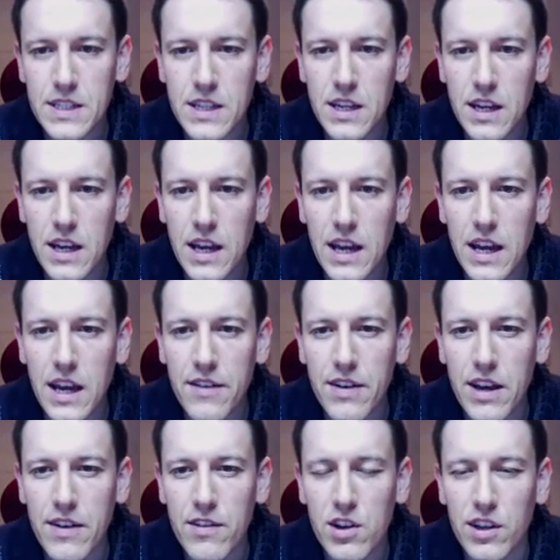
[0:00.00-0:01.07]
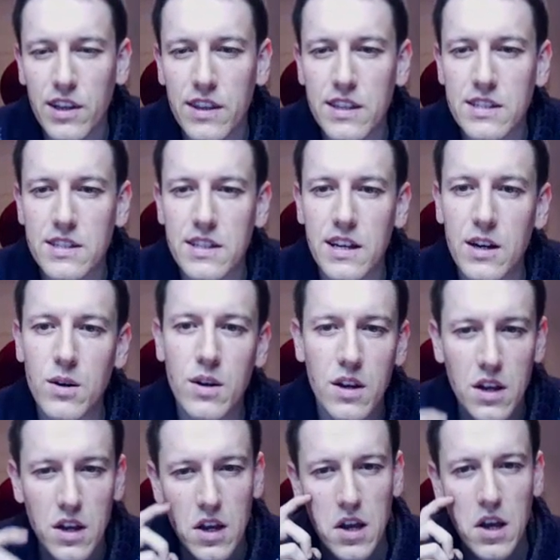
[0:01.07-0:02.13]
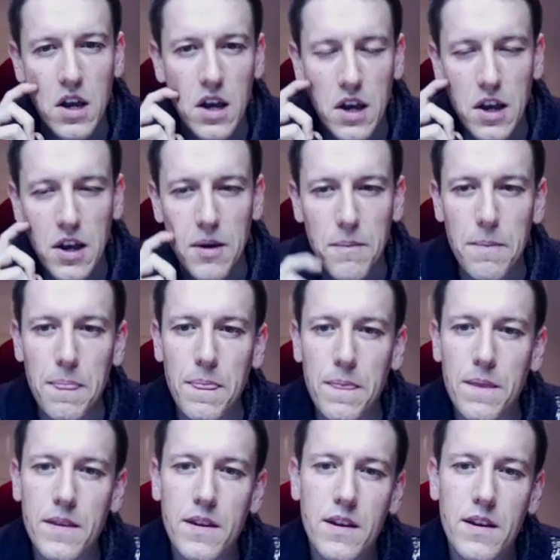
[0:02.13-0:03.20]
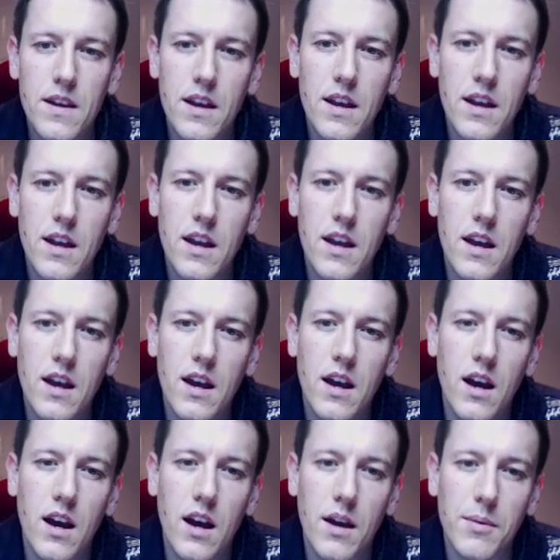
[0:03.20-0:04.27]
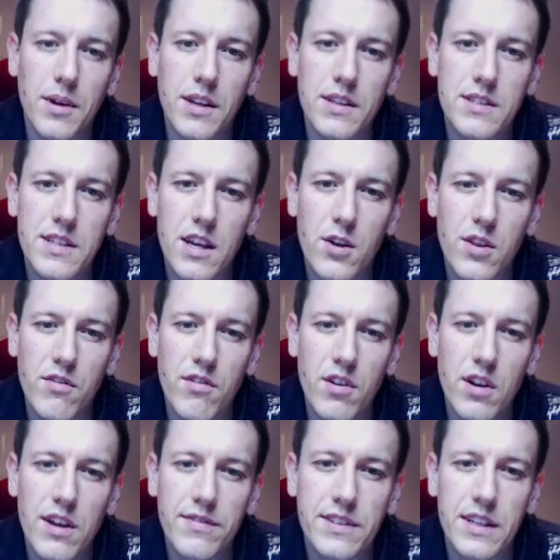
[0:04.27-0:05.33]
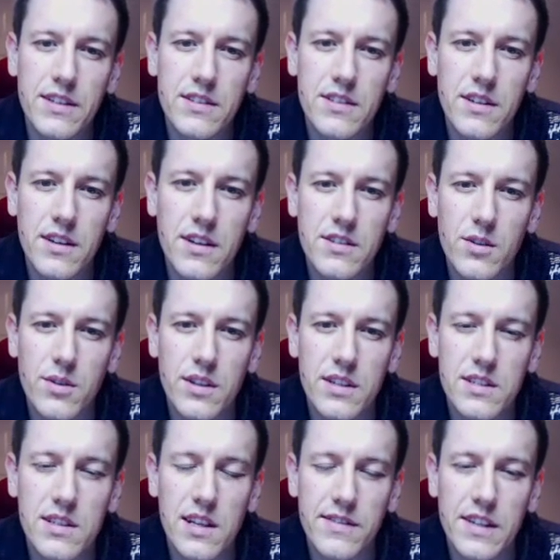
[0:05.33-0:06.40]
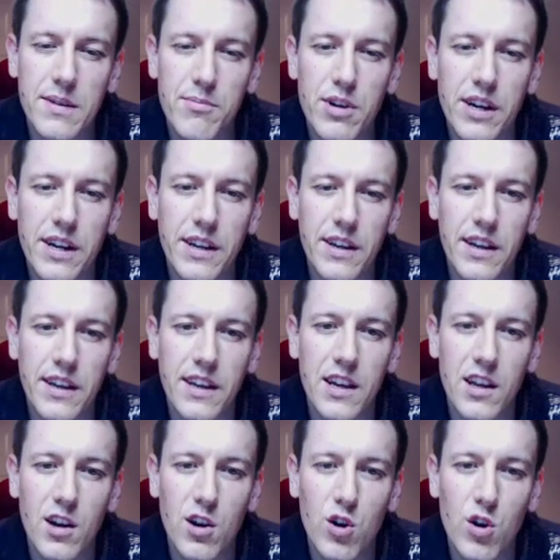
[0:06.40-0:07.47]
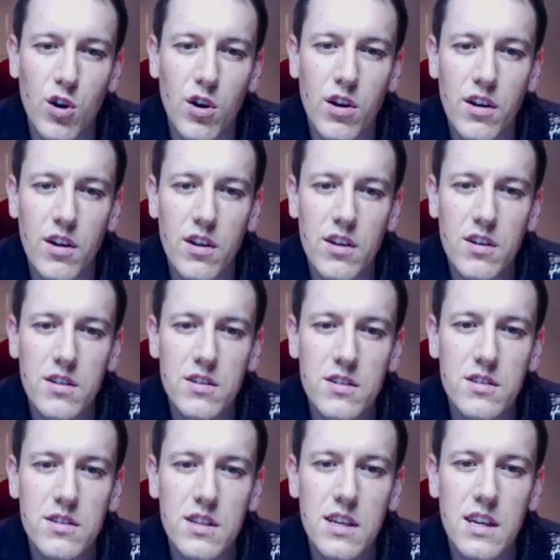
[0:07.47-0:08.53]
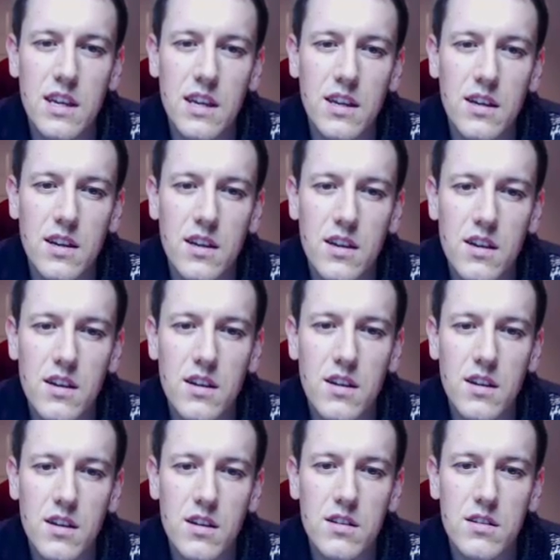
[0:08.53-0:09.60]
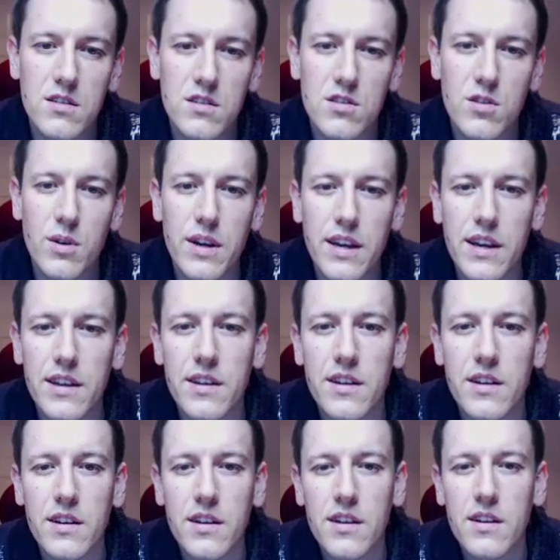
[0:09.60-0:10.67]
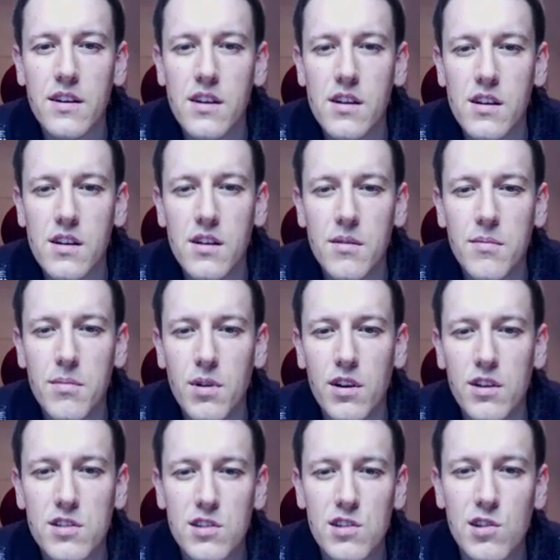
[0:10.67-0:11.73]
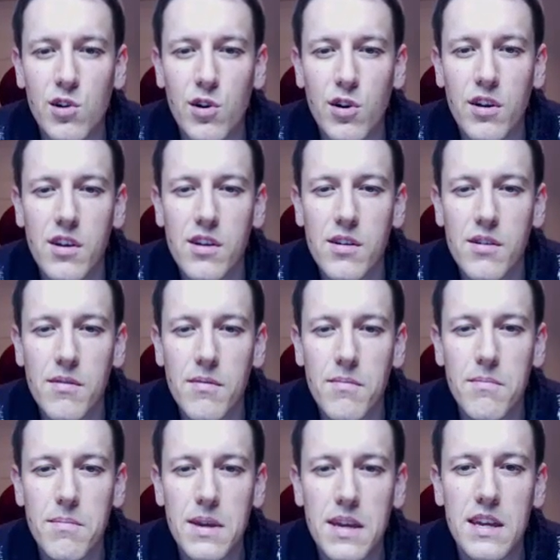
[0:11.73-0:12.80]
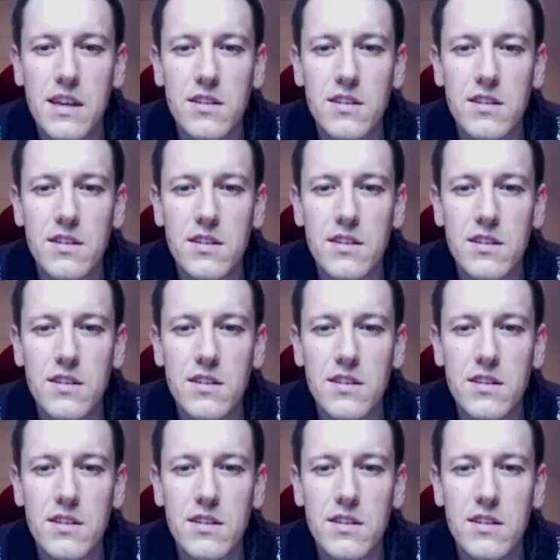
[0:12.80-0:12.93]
uh, have, a look at this now, um, I'm going to say on the left hand side, so on this left hand bracket I get log c squared plus log b